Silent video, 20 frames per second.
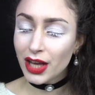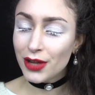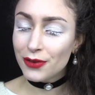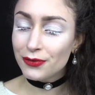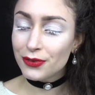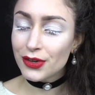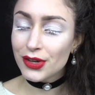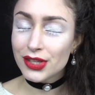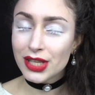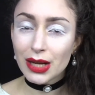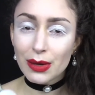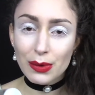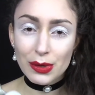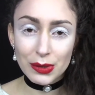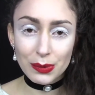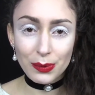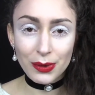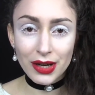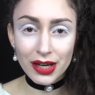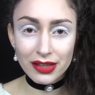At first I
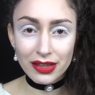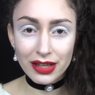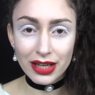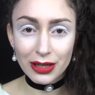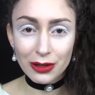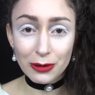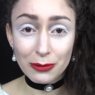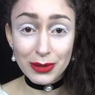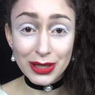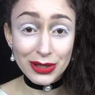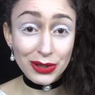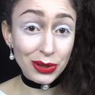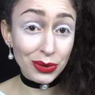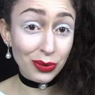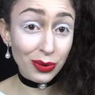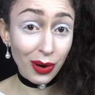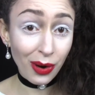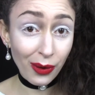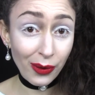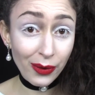was worried that it would be too
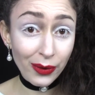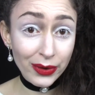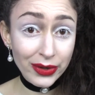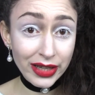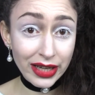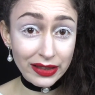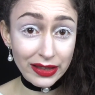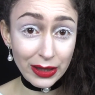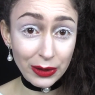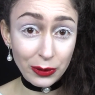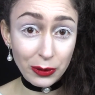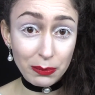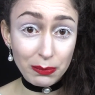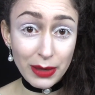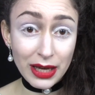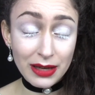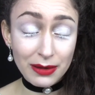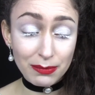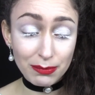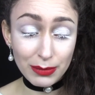cold and that it would
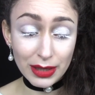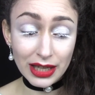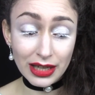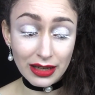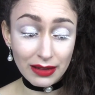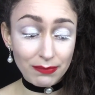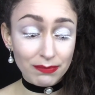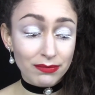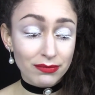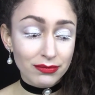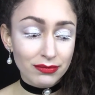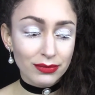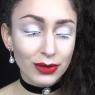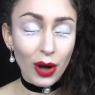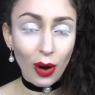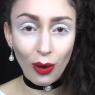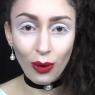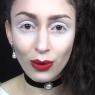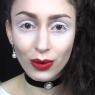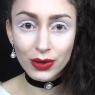make me
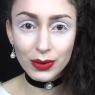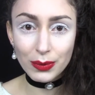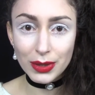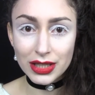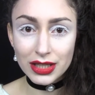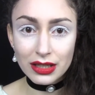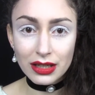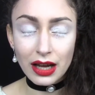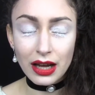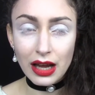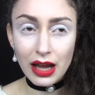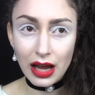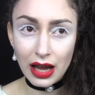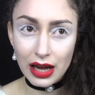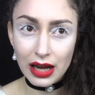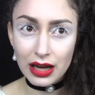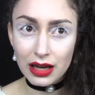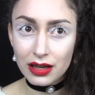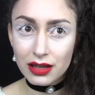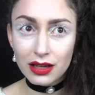cold, which I
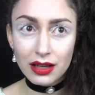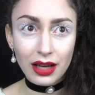hate.